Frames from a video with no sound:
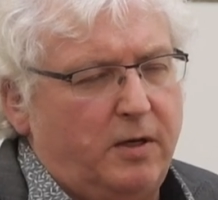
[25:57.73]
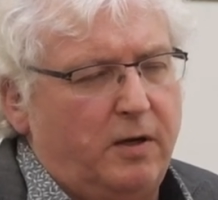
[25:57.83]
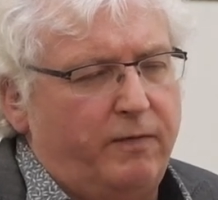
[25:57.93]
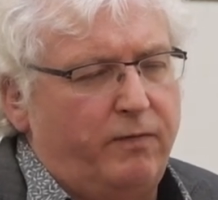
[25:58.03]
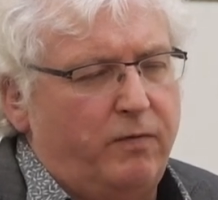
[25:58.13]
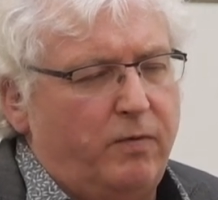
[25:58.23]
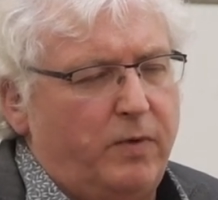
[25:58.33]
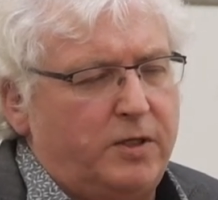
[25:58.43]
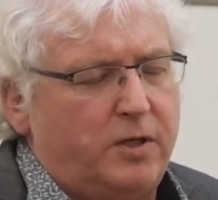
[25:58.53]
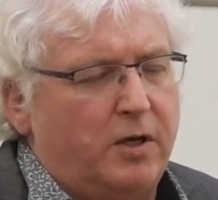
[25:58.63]
of
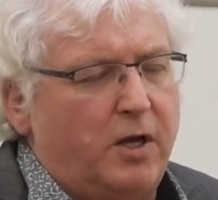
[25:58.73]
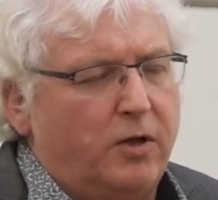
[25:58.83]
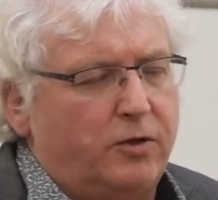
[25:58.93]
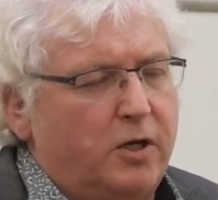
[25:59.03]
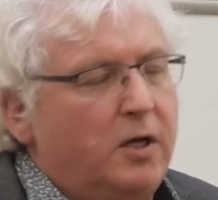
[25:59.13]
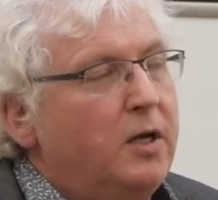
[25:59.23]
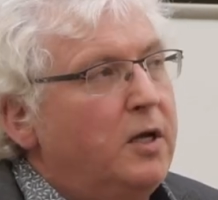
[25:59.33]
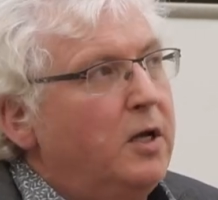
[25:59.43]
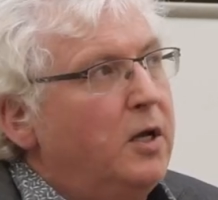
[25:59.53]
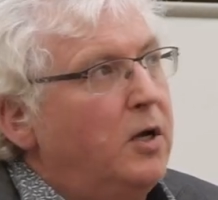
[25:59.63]
Western culture
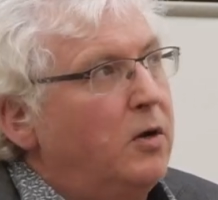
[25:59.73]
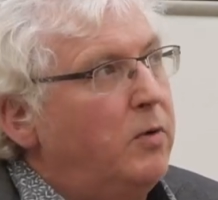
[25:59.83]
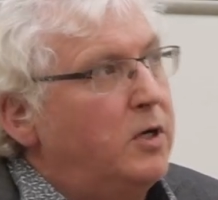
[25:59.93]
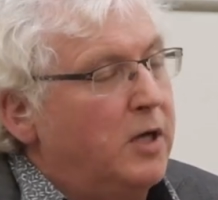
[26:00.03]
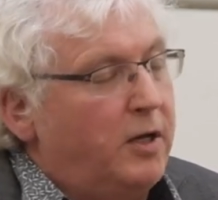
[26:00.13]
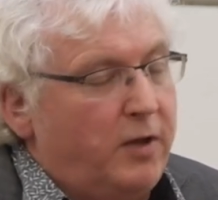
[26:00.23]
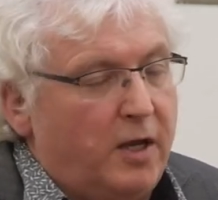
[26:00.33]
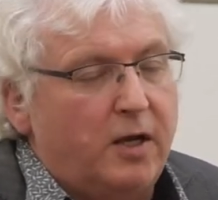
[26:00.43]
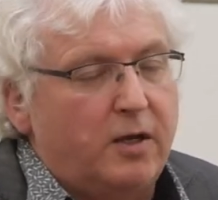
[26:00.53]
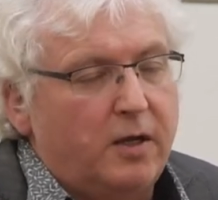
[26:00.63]
which I
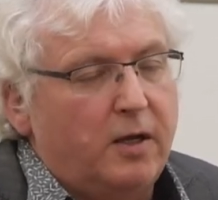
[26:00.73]
think